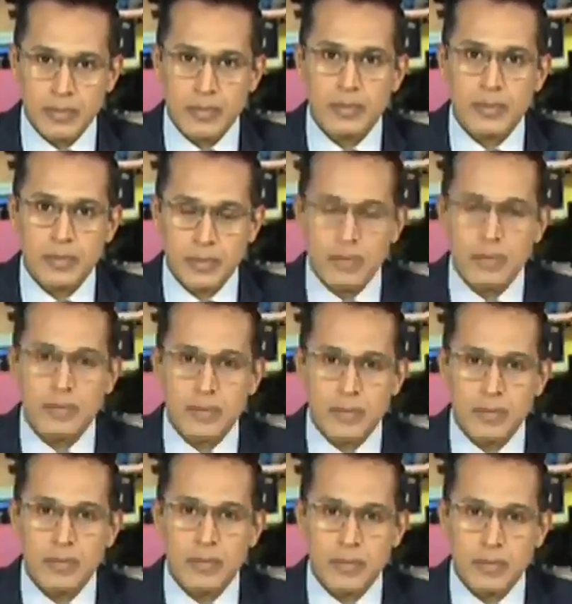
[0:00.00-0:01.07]

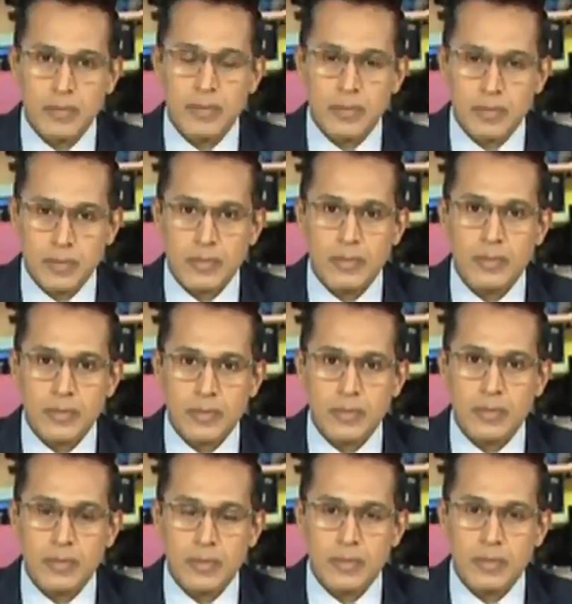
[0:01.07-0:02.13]

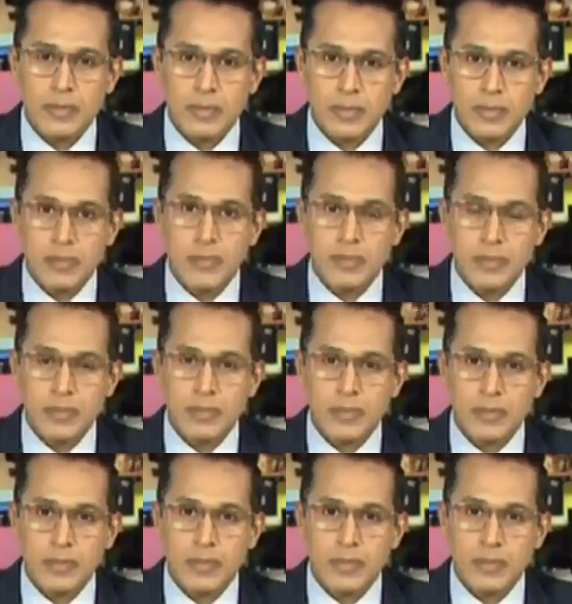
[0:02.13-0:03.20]

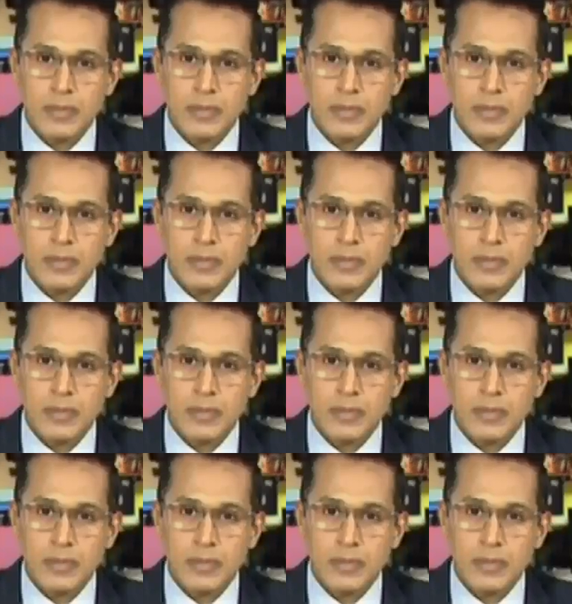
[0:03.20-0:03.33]
No words are spoken by the person on screen.